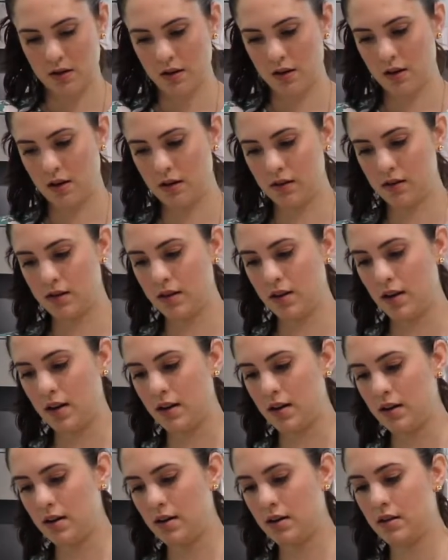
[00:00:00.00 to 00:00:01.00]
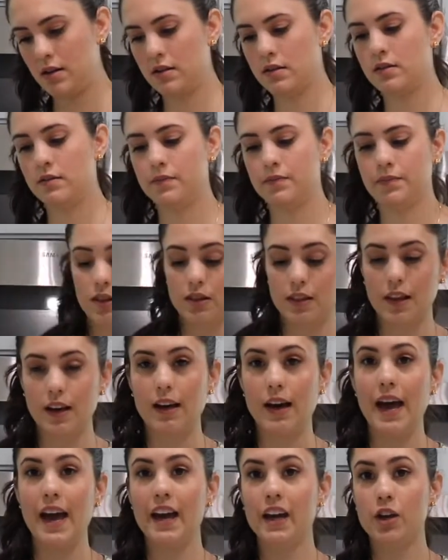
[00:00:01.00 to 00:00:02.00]
And then
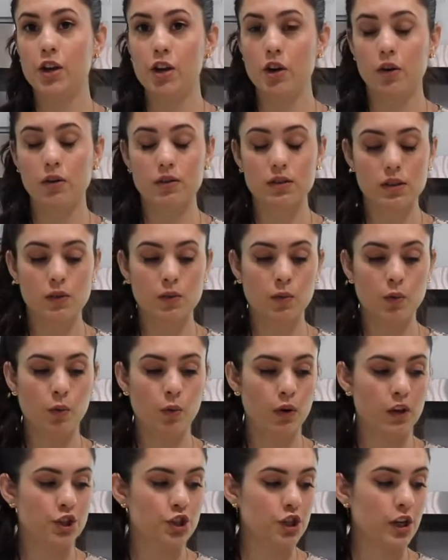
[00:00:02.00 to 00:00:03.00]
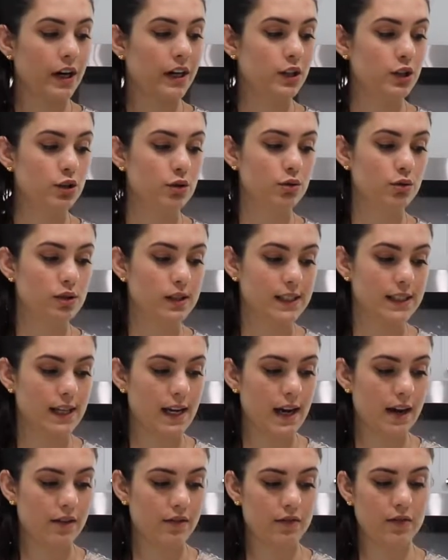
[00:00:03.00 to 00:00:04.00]
the egg yolks, which I do
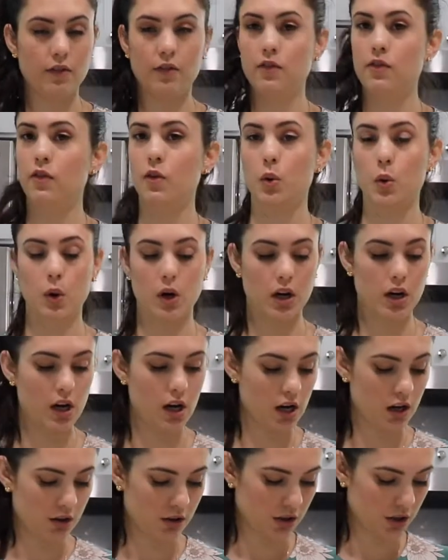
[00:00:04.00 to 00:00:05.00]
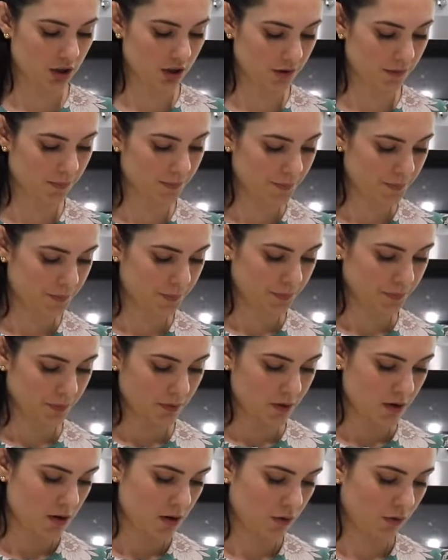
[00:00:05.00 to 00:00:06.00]
save for other
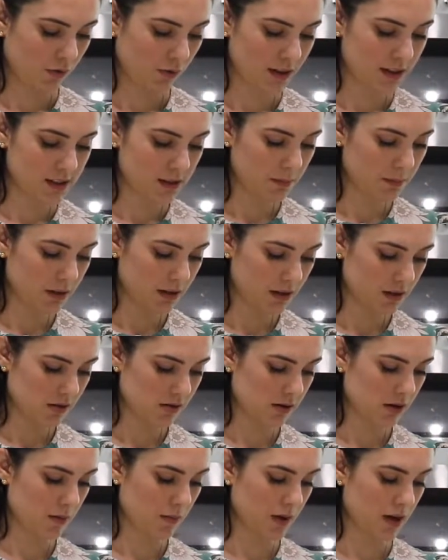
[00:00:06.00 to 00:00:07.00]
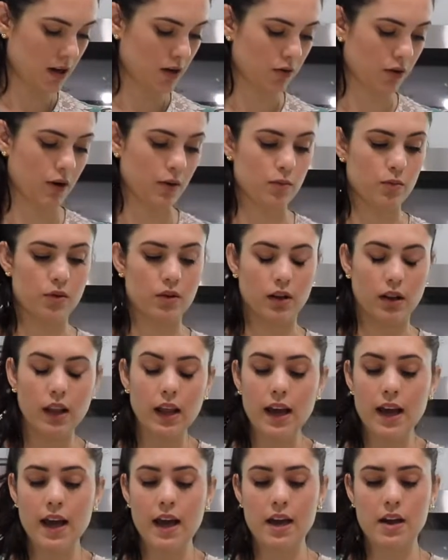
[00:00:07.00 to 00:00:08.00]
recipes. You can make creme
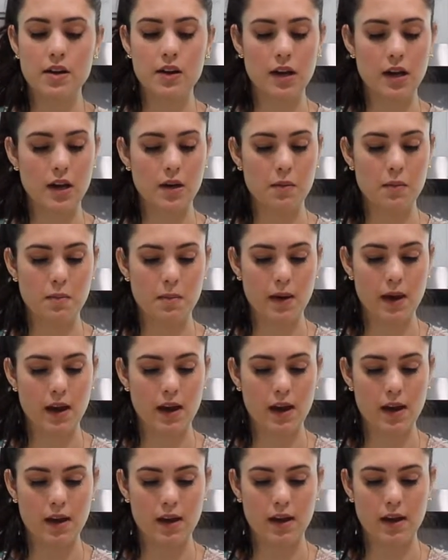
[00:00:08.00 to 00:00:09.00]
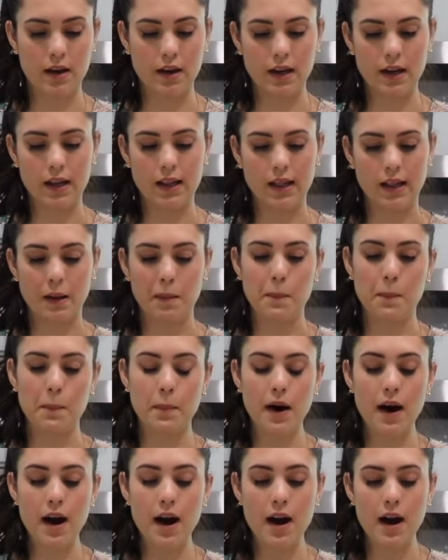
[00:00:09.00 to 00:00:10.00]
brulee, you can make key lime
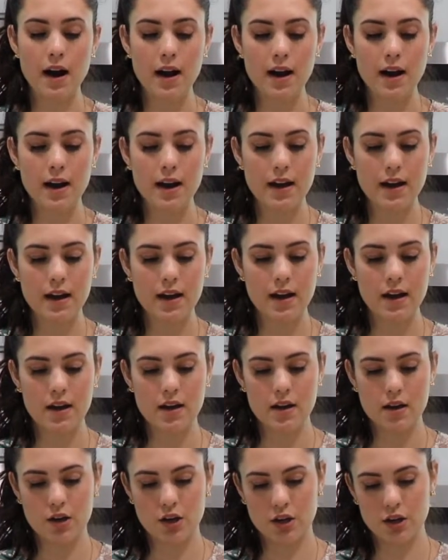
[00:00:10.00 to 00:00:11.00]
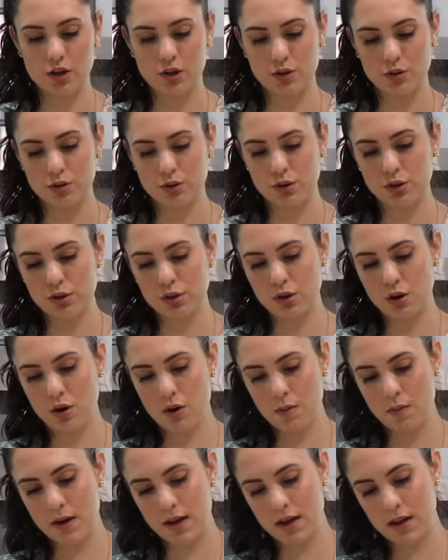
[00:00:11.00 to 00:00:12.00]
pie, you can do
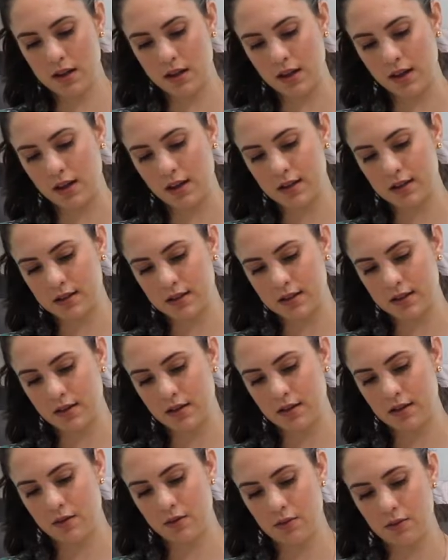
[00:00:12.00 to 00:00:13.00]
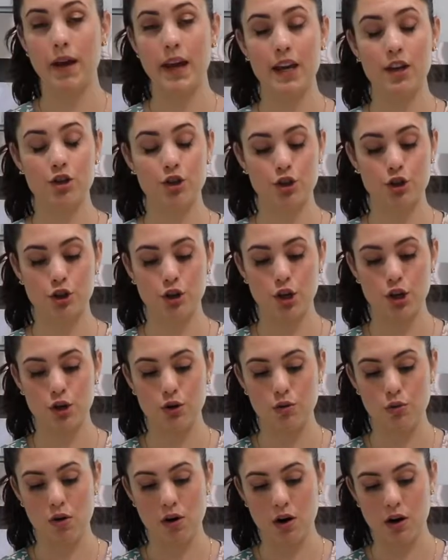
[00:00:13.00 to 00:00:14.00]
so many things. Make sure
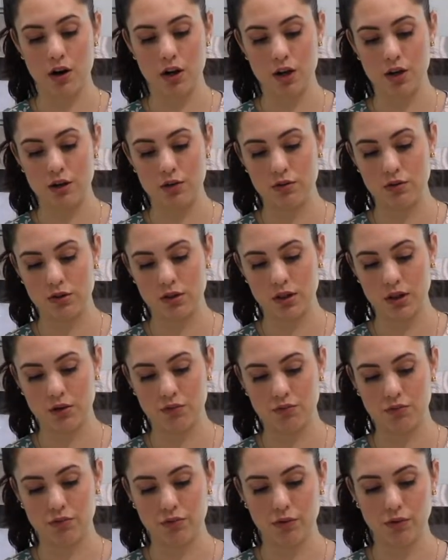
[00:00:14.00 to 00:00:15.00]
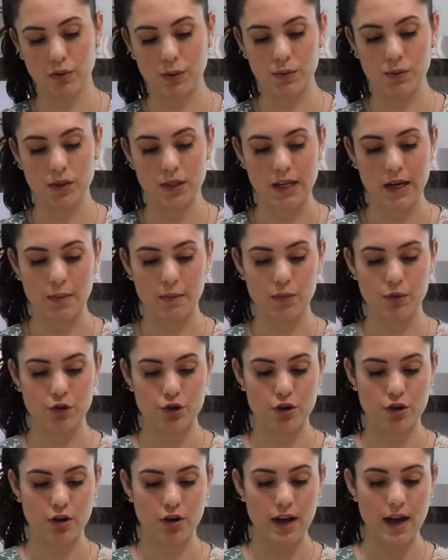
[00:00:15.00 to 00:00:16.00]
you are using room
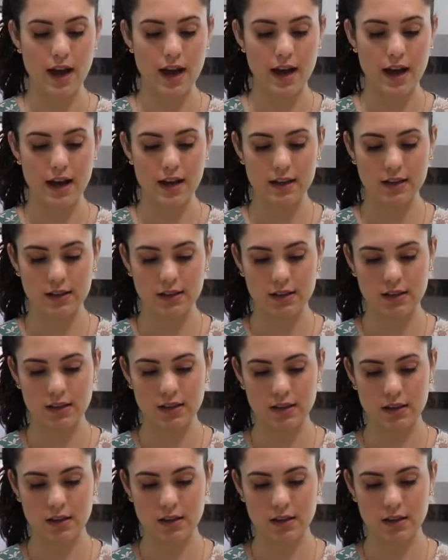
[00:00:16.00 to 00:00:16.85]
temperature eggs.